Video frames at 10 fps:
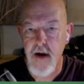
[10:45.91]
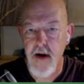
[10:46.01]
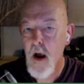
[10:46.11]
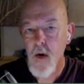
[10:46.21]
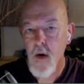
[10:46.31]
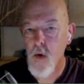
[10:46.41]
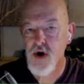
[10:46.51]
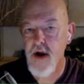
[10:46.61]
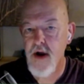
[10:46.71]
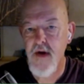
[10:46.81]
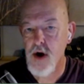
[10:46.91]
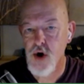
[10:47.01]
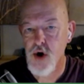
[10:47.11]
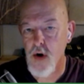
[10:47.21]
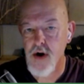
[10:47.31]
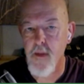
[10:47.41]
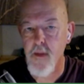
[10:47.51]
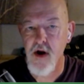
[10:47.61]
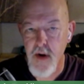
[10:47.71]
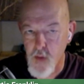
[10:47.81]
we'll see the insurance companies
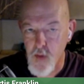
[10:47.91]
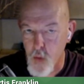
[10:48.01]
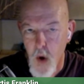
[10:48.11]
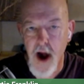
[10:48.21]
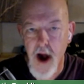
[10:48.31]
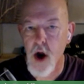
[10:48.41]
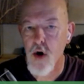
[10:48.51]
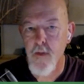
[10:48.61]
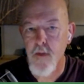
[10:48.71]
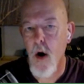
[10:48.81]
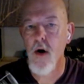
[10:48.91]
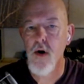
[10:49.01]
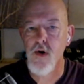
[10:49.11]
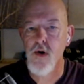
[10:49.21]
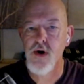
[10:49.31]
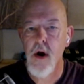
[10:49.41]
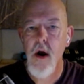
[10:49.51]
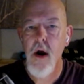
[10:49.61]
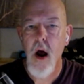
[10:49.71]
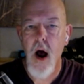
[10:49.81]
be regular partners
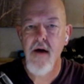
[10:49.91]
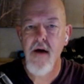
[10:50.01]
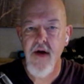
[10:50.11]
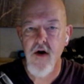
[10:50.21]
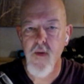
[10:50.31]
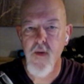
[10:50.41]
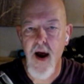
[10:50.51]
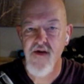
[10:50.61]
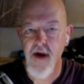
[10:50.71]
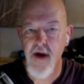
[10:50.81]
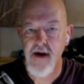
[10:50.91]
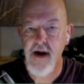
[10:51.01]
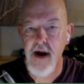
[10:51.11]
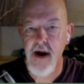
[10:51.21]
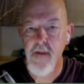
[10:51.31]
of enterprise IT.